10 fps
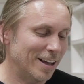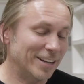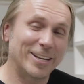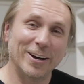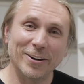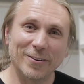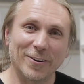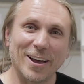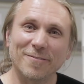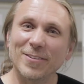I tell you
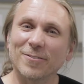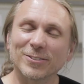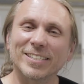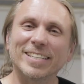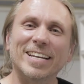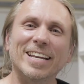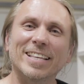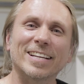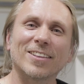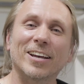what, I've never seen
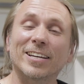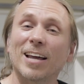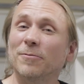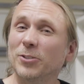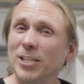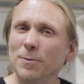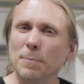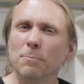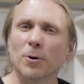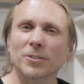anything like it. I've seen them
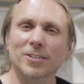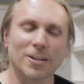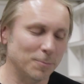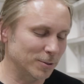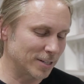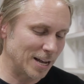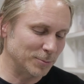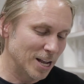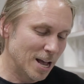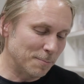in books a couple
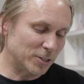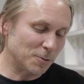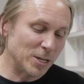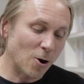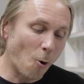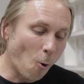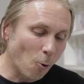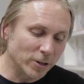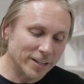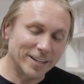times, but to be
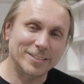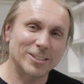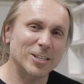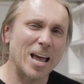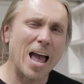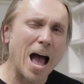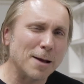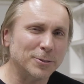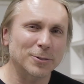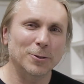holding it just
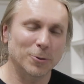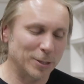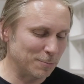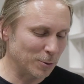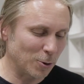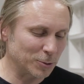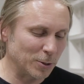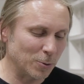absolutely blows me